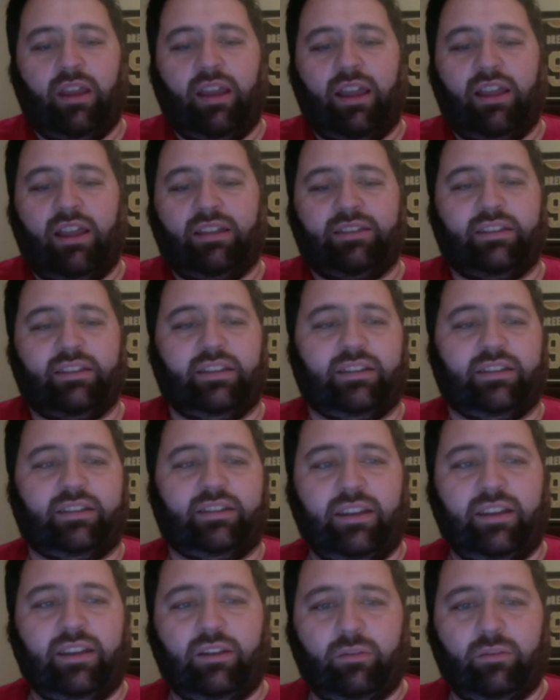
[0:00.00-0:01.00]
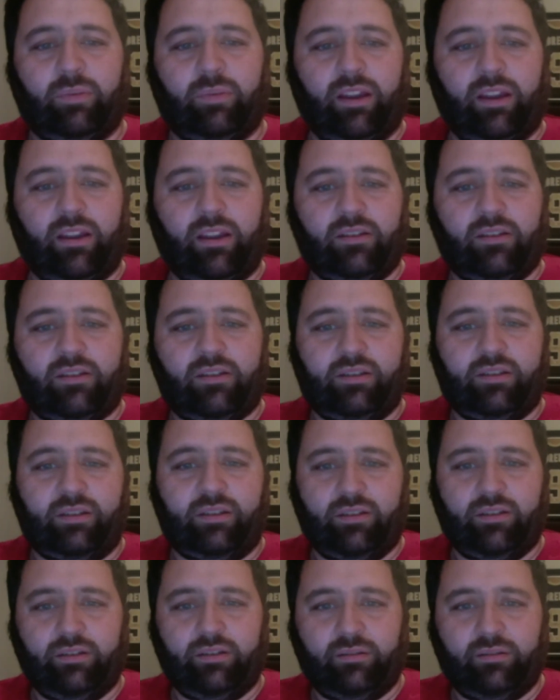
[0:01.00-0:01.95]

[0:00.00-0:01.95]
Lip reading: has C grip hands,